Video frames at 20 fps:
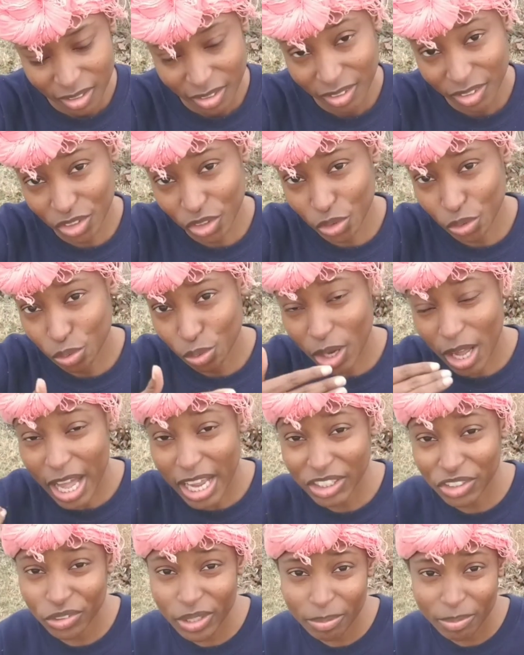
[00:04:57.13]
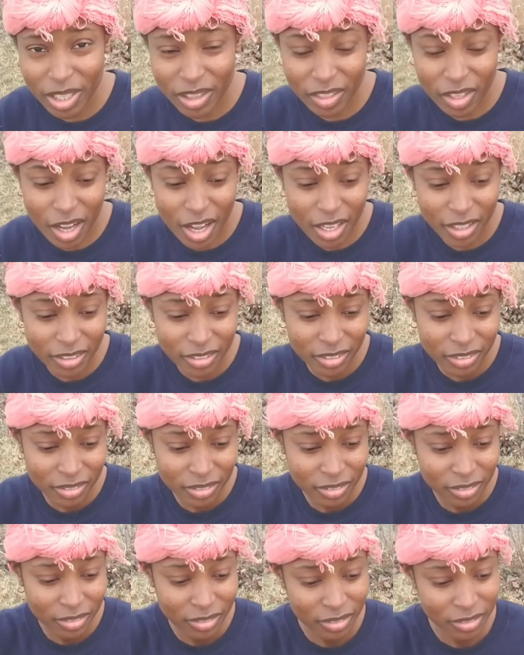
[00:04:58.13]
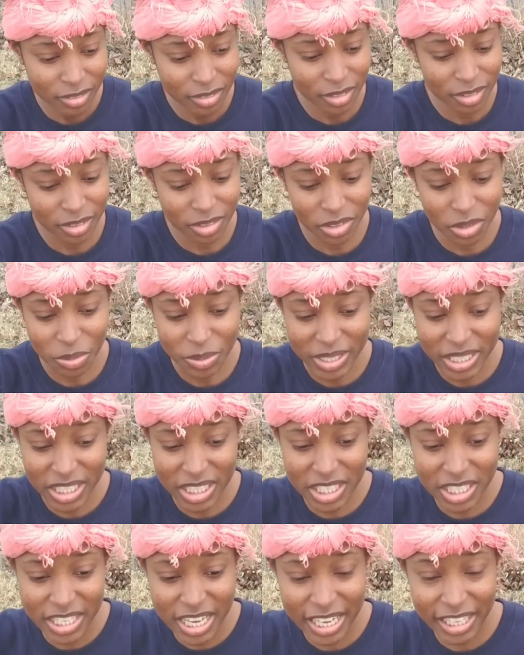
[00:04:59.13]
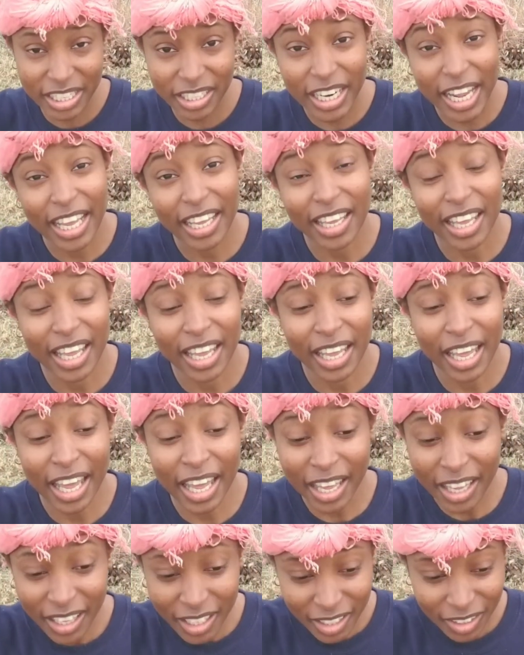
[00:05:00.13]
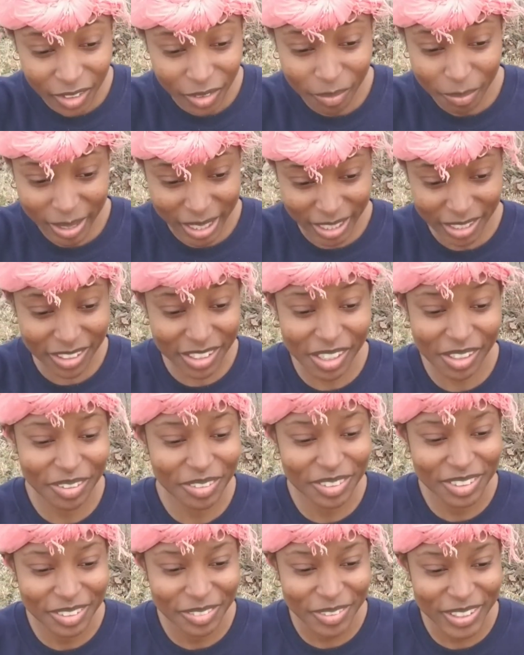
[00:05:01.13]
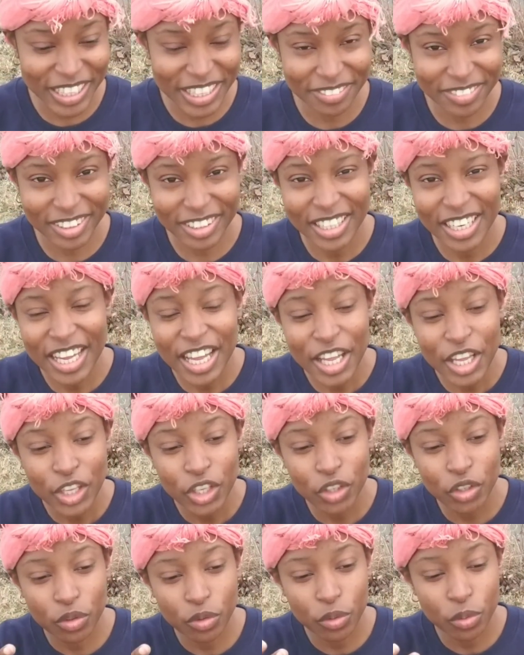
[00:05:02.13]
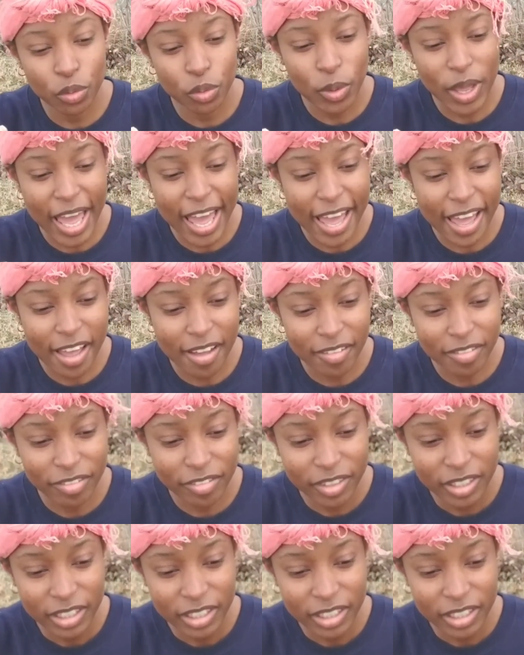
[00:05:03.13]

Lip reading: you conjure up the thought. You initiate it, aka, or better known, whatever. You have